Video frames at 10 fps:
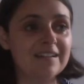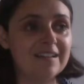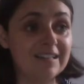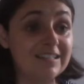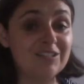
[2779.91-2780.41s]

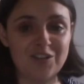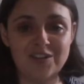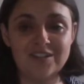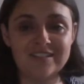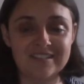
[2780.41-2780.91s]

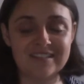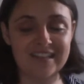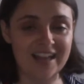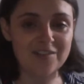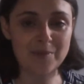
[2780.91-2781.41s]
concerns
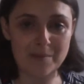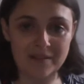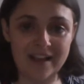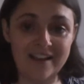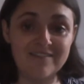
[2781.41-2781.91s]
that other
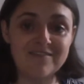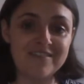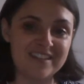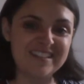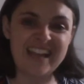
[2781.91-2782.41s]
people have
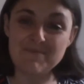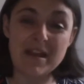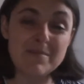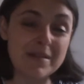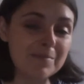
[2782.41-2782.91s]
that say
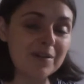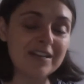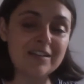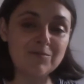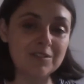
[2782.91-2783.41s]
maybe
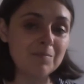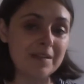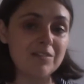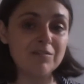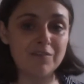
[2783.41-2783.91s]
Bernie wouldn't
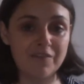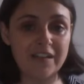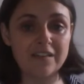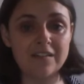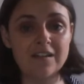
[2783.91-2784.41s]
be a good
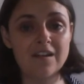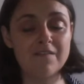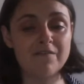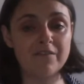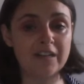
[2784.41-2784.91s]
fit
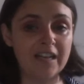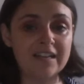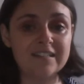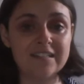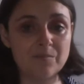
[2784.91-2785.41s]
for an
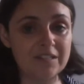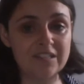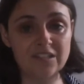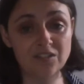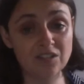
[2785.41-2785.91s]
election in which
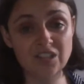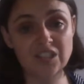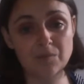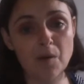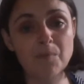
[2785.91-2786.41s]
it's not
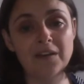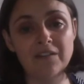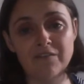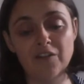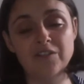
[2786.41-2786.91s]
just the
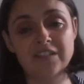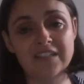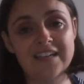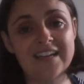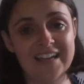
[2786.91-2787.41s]
popular vote,
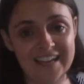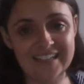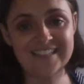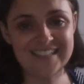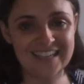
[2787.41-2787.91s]

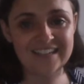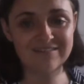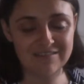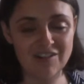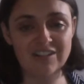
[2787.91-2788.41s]
it's the
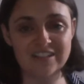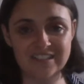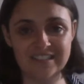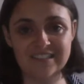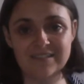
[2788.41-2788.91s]
electoral college
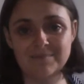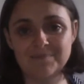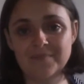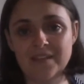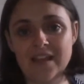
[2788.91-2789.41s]
system.
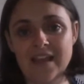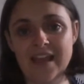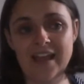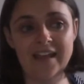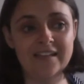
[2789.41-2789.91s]

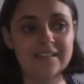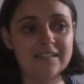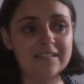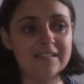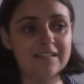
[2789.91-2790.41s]

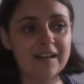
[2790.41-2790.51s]
And